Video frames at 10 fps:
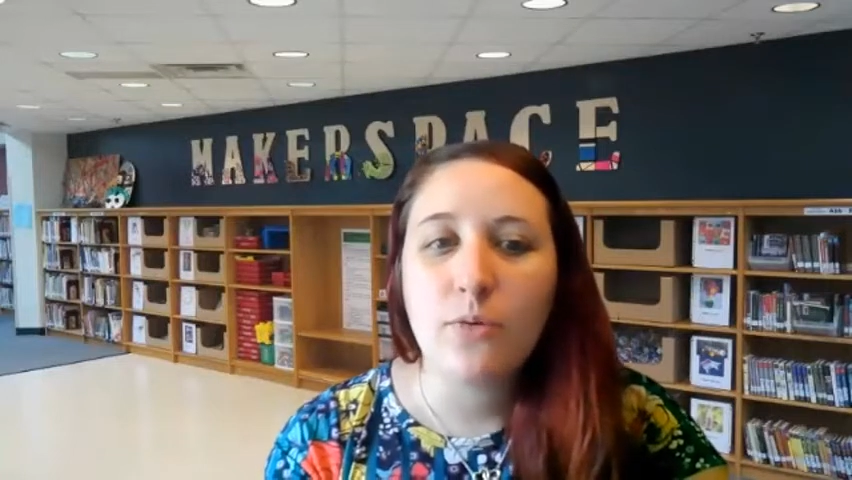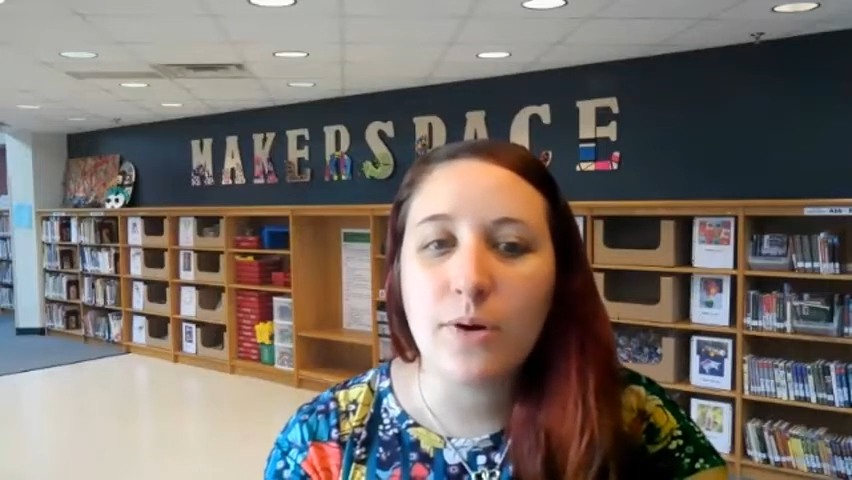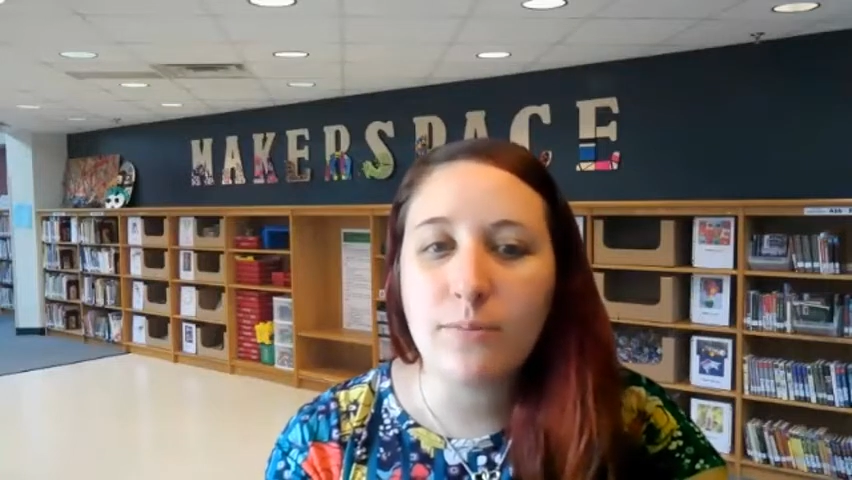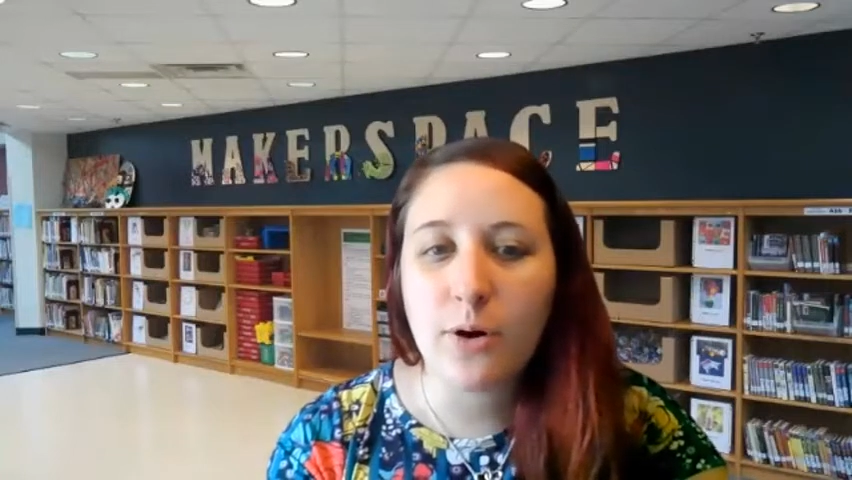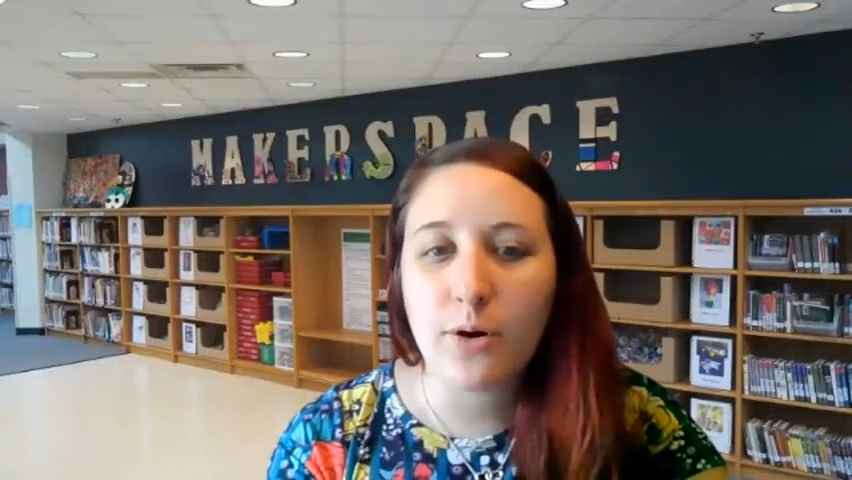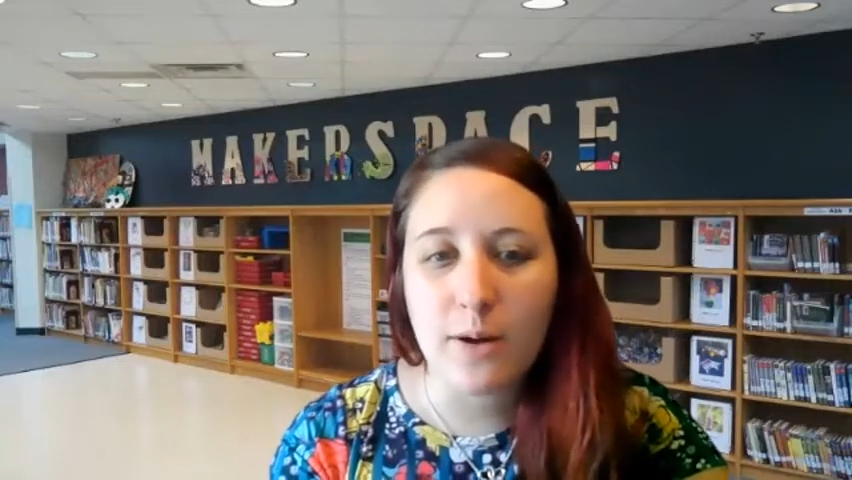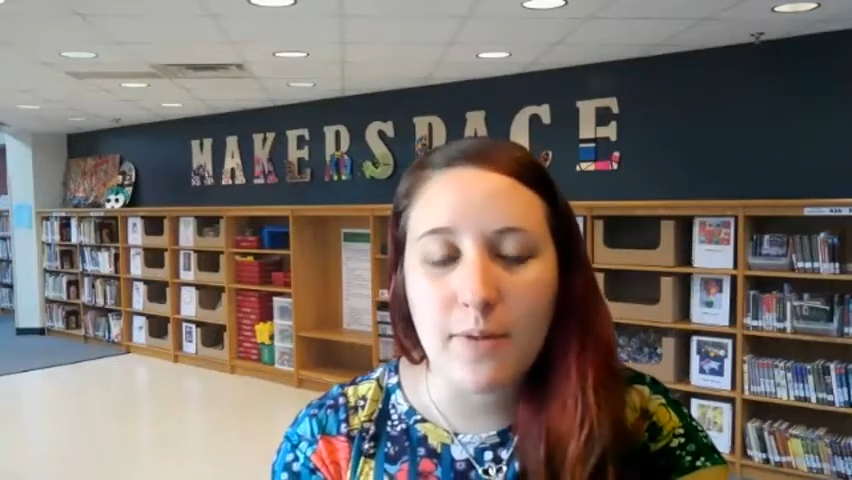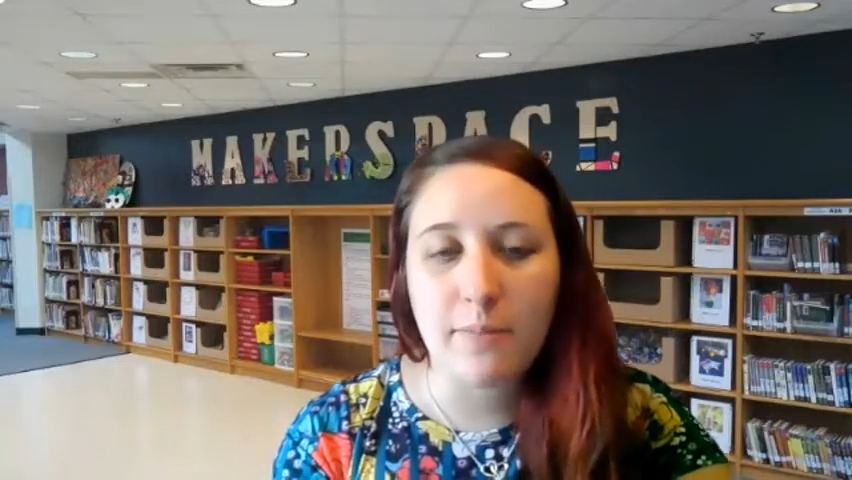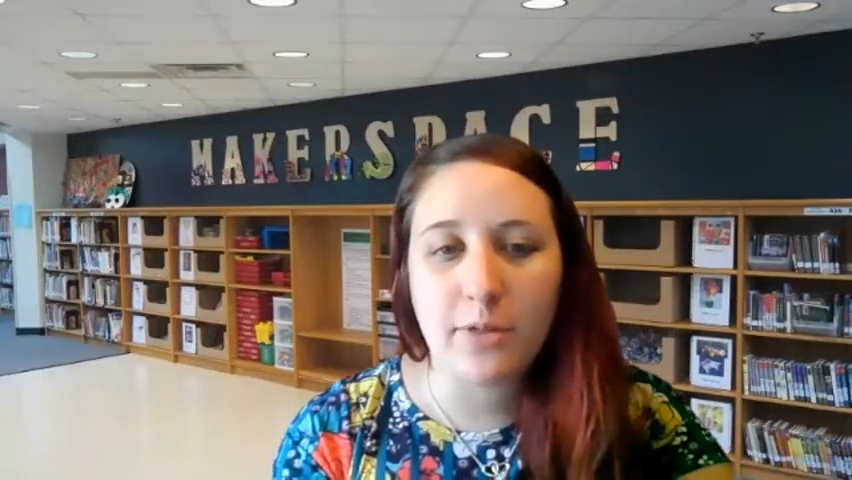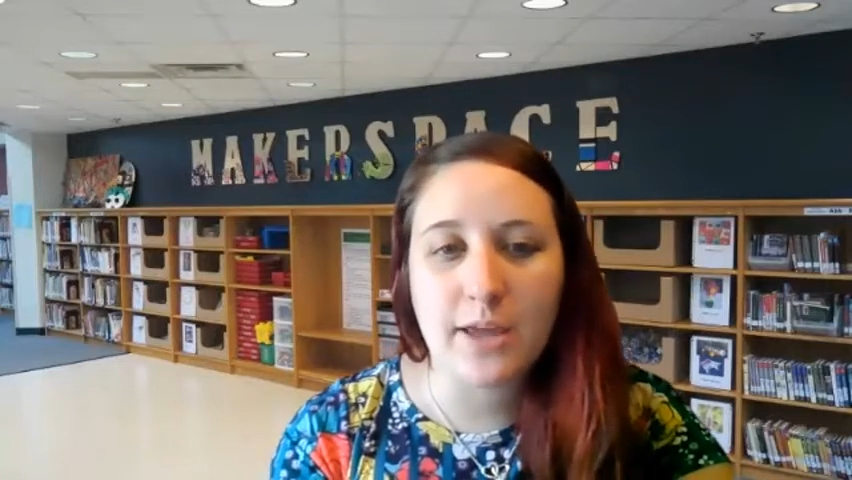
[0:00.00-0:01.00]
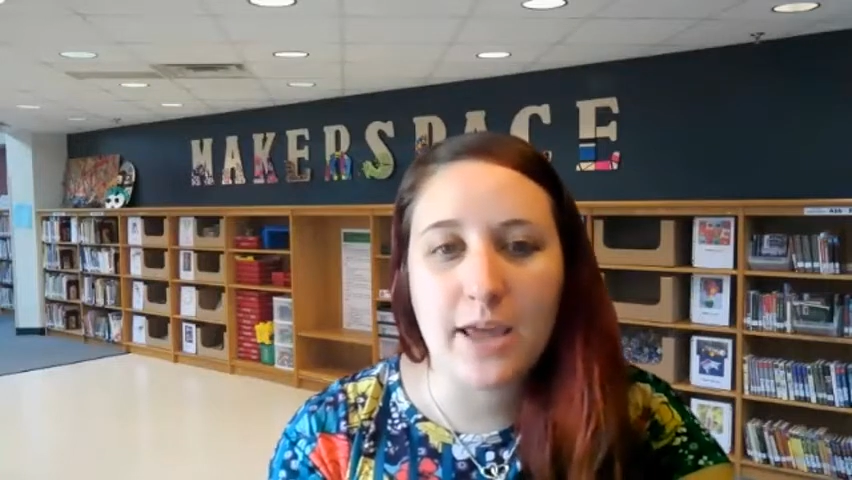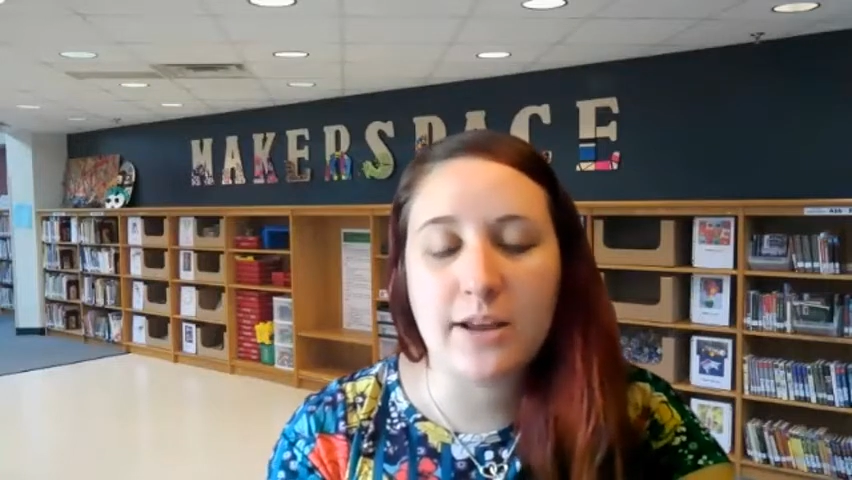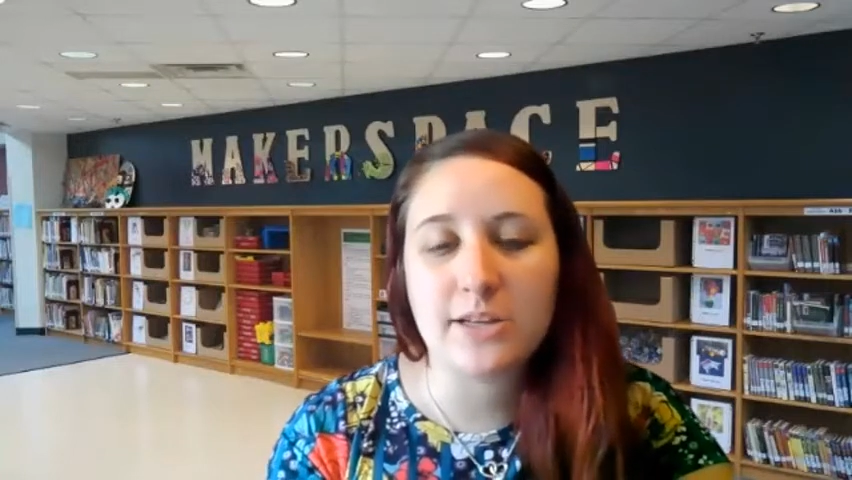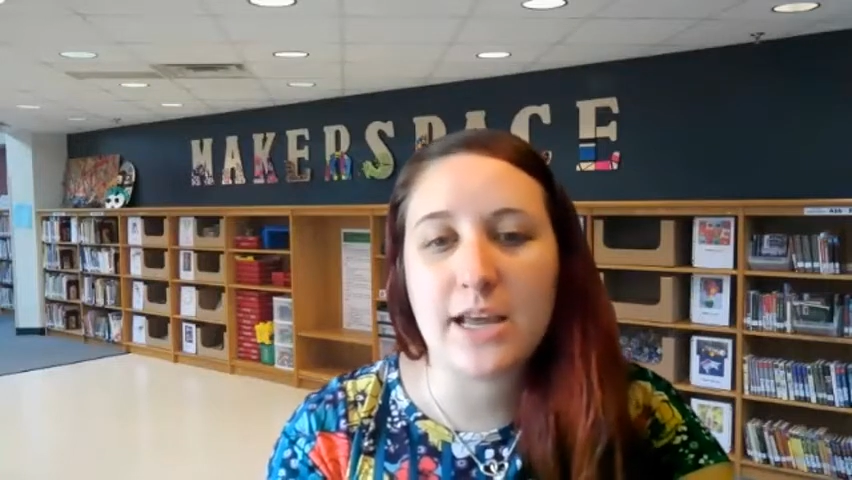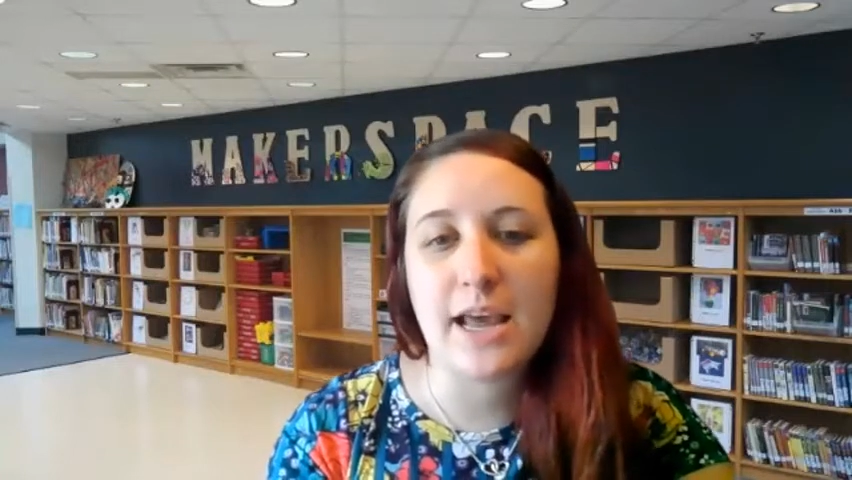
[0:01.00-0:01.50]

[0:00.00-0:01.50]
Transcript: One program I'm looking to